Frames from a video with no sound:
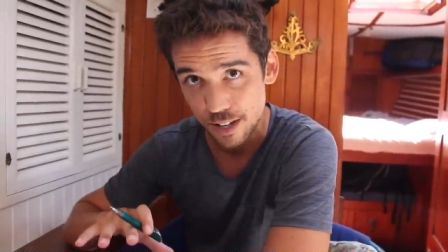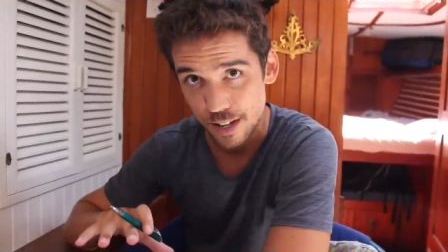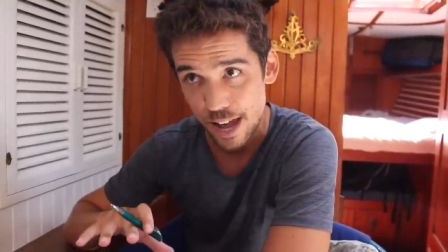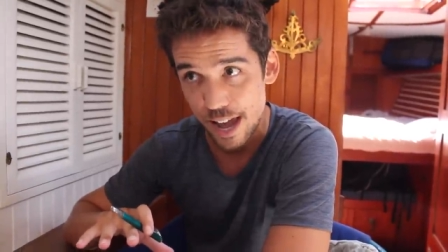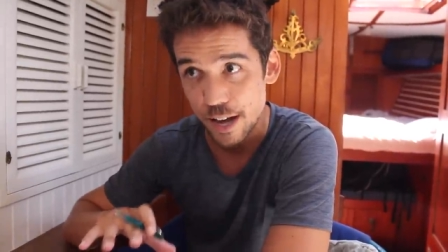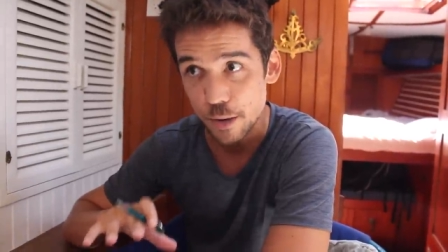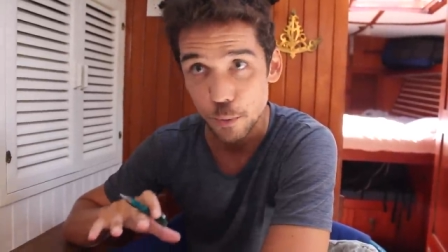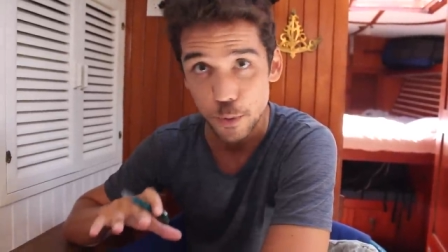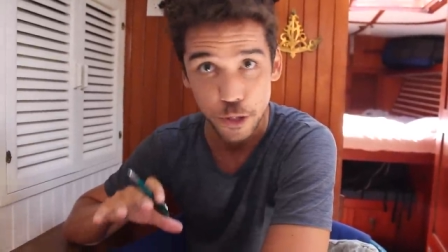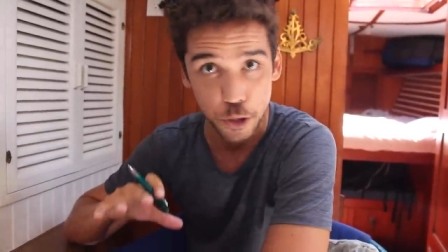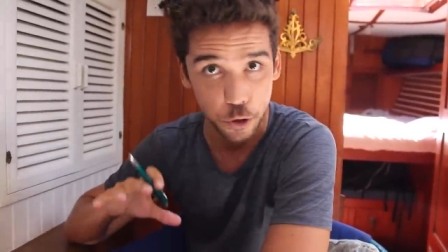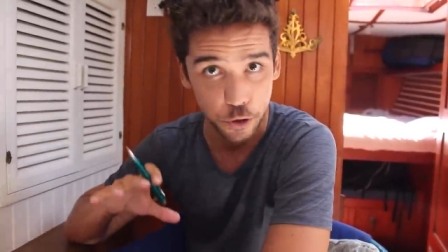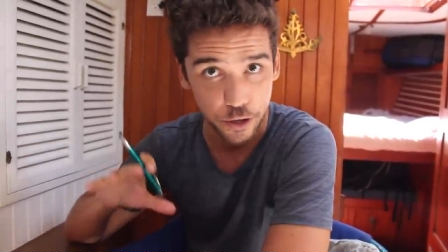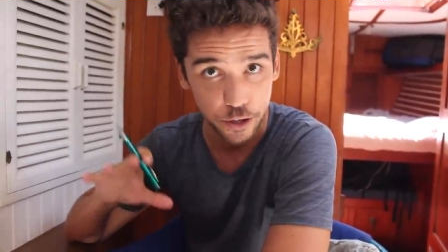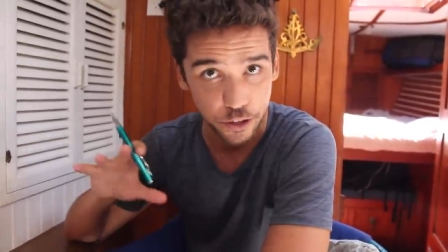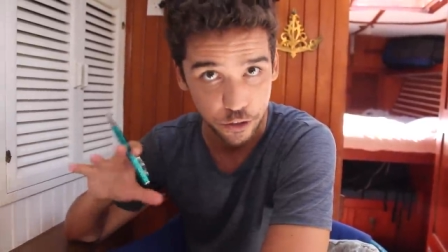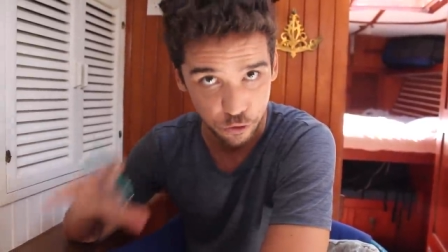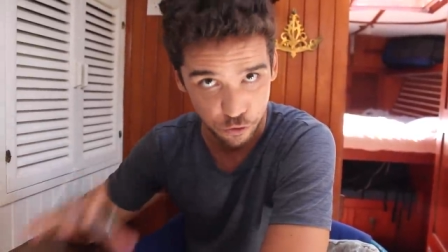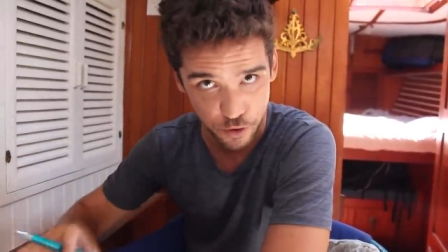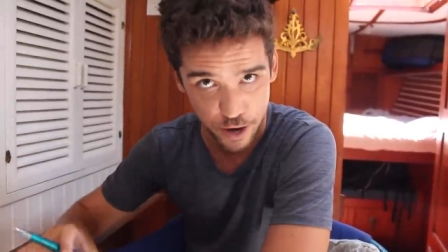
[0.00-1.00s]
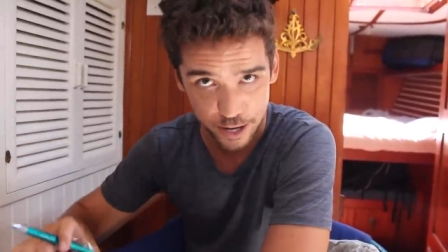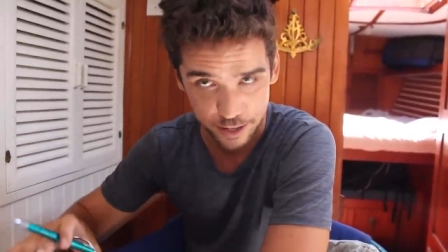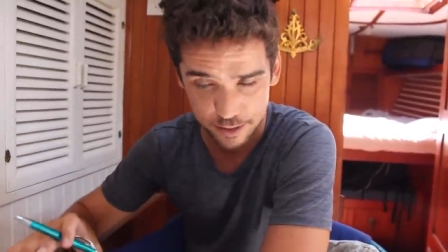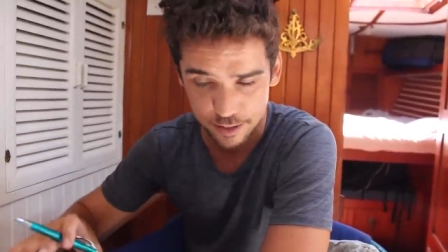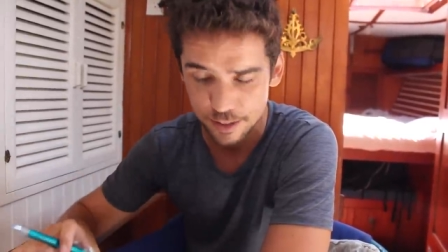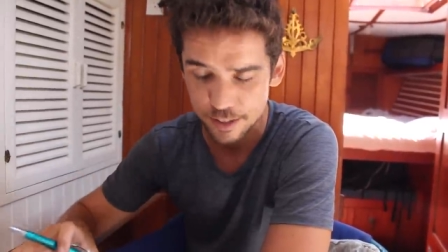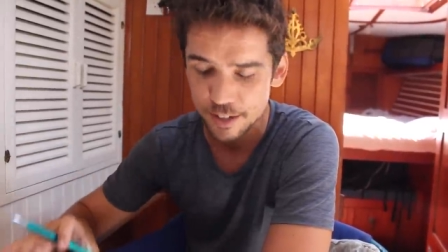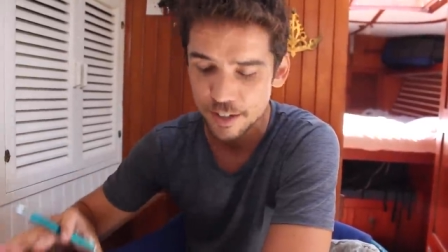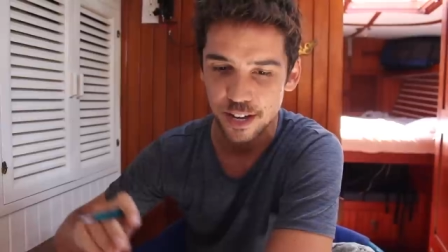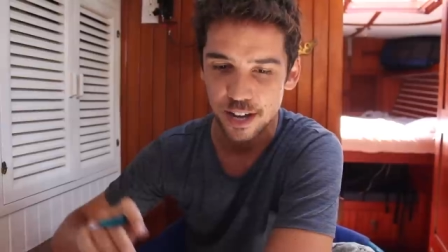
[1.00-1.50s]
had we got it
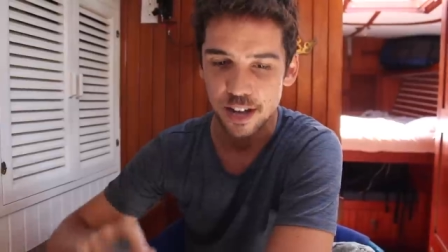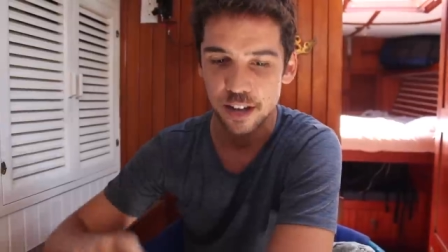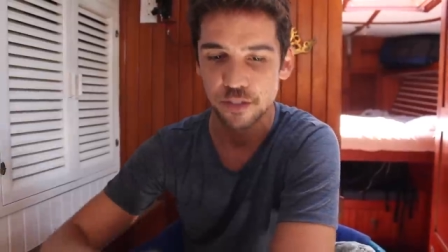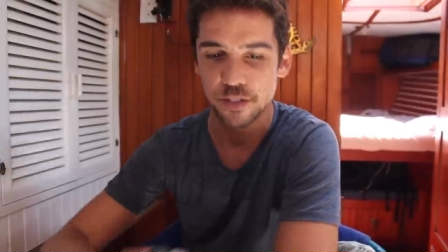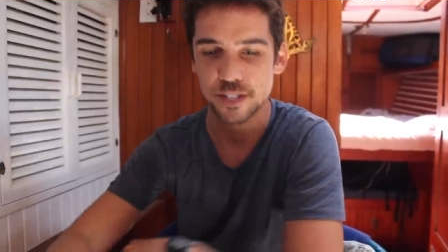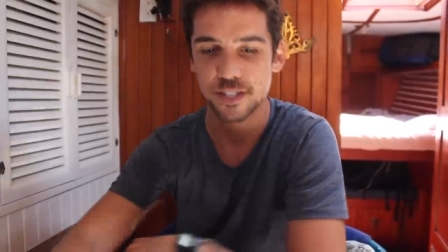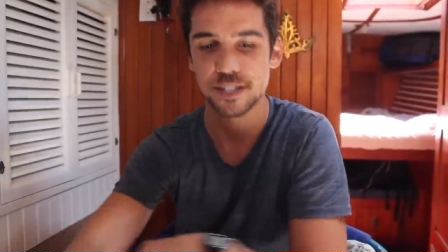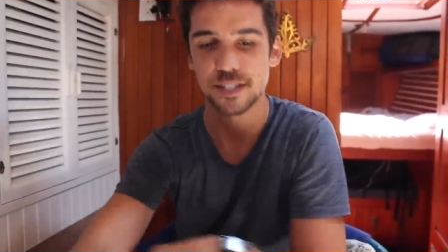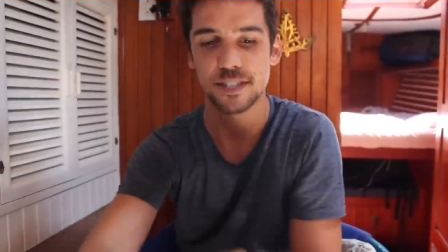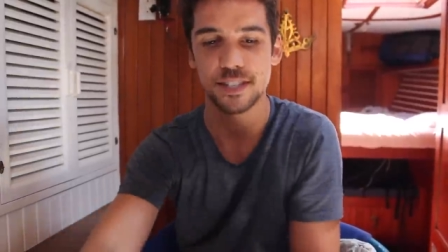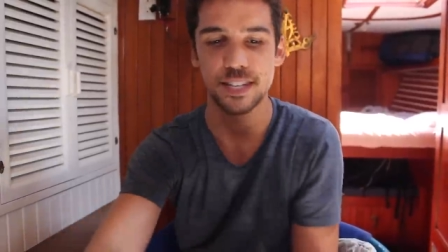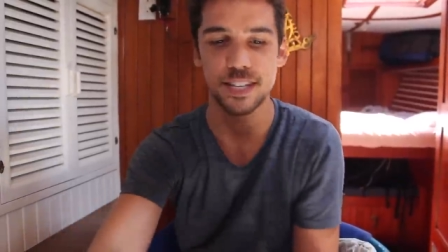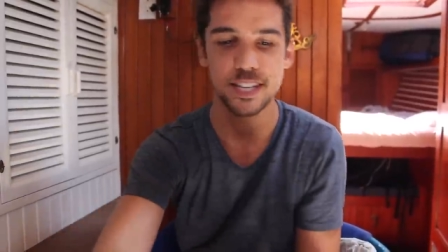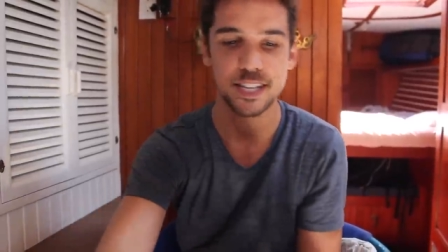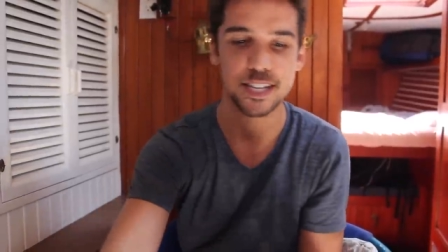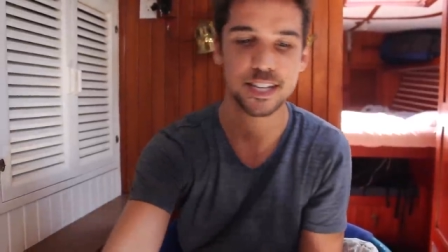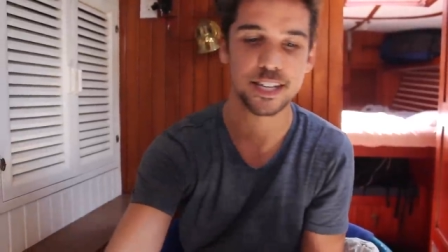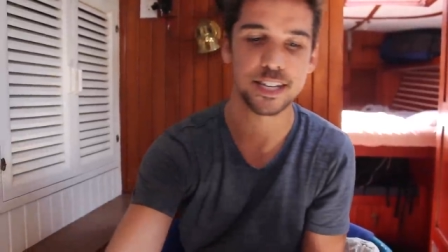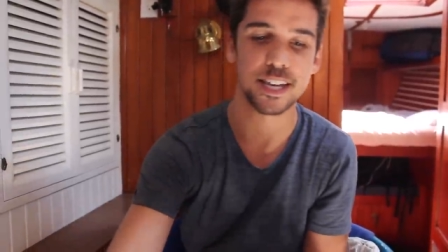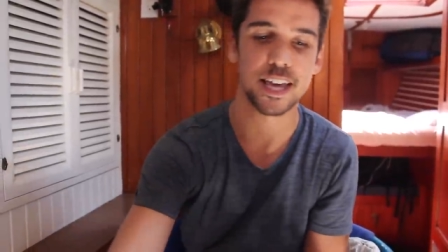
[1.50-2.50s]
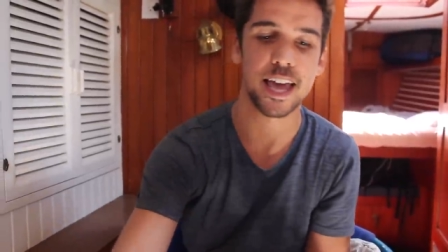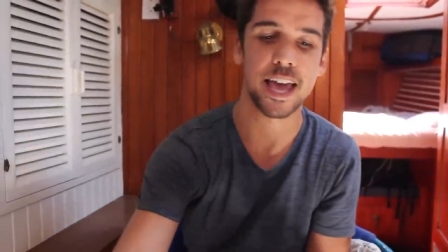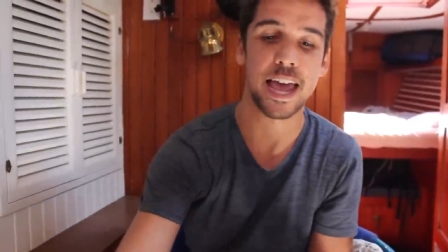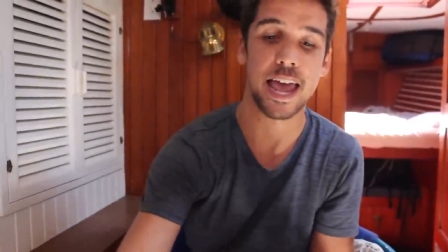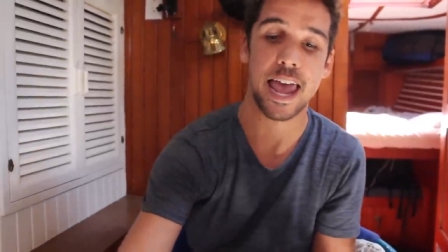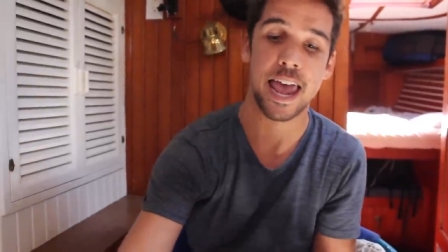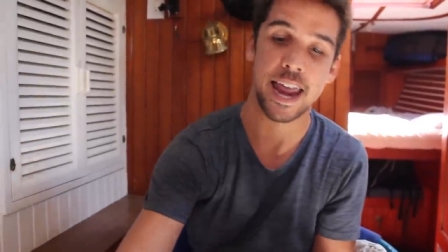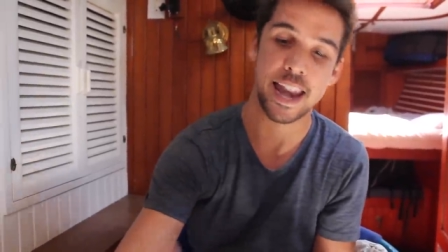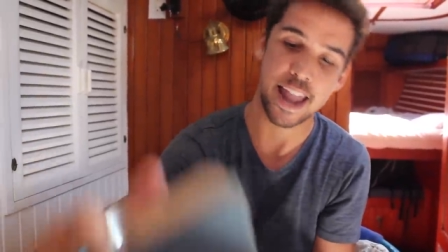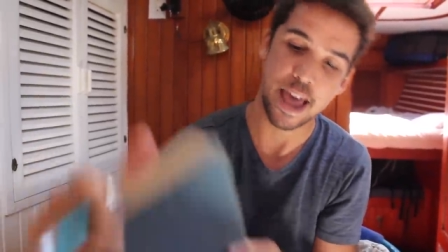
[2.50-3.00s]
correct. Uh, this is the
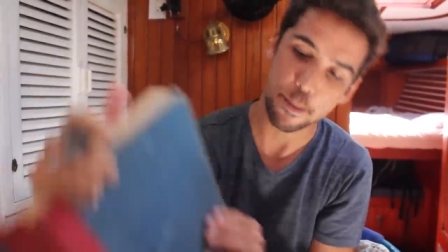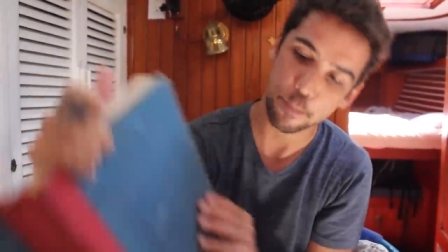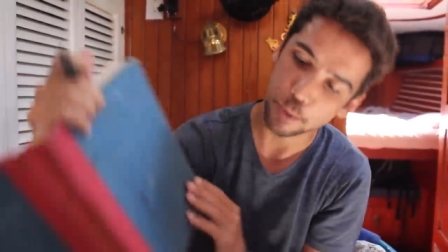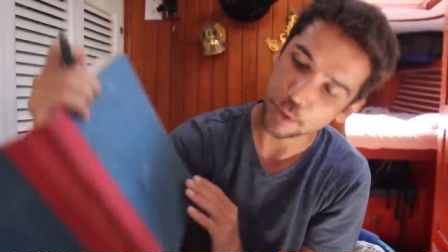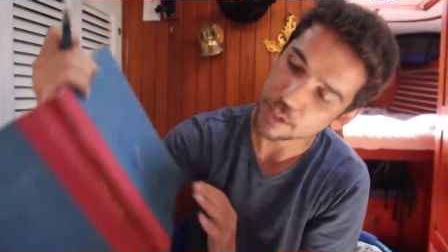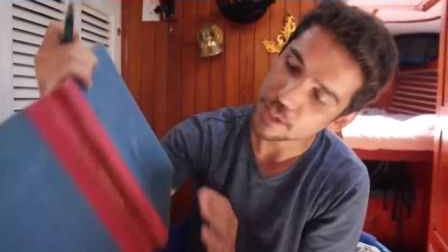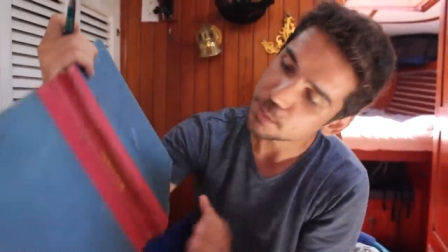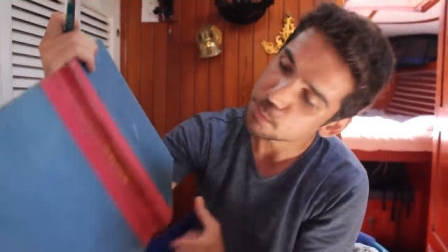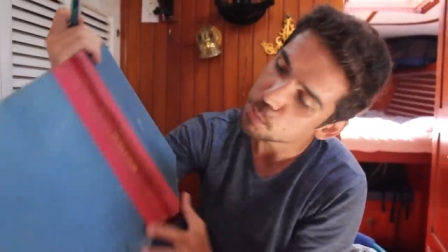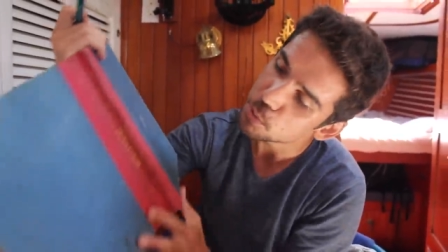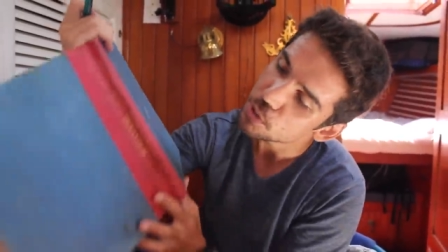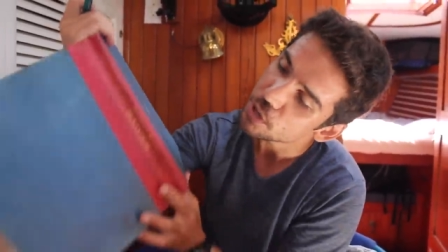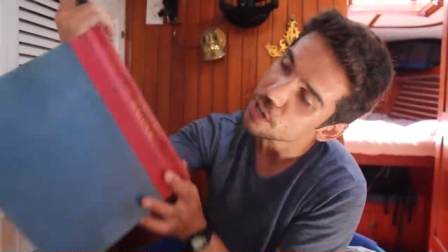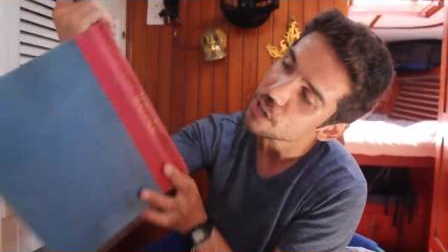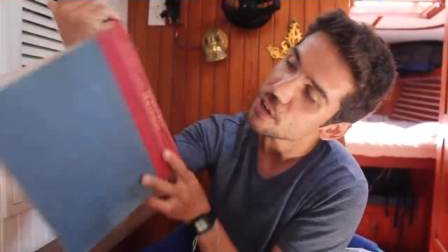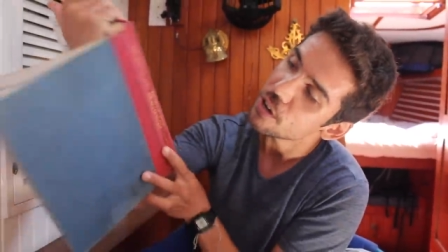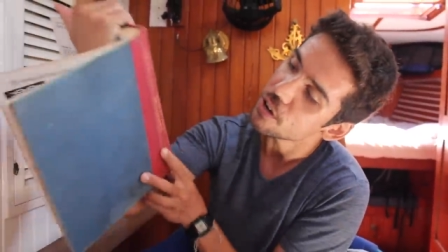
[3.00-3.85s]
Annapolis Book